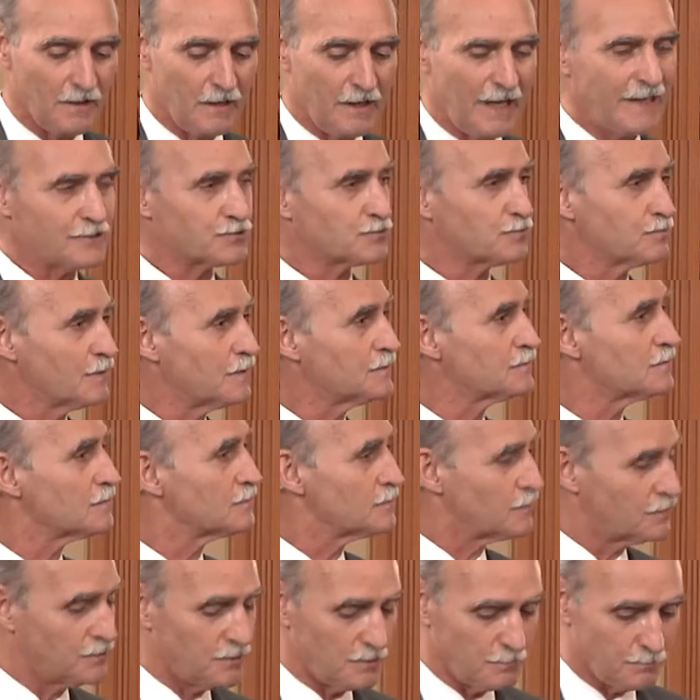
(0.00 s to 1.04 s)
has rendered
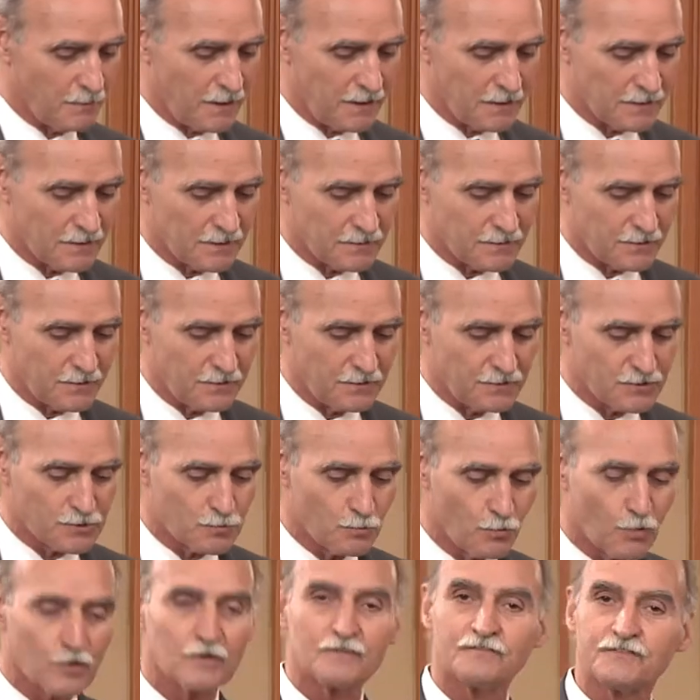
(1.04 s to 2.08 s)
the humanities
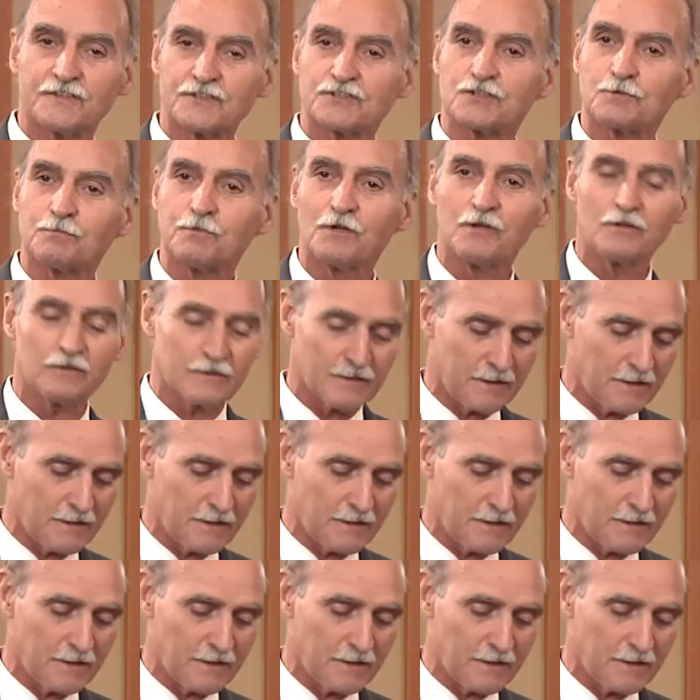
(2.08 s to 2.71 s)
more visible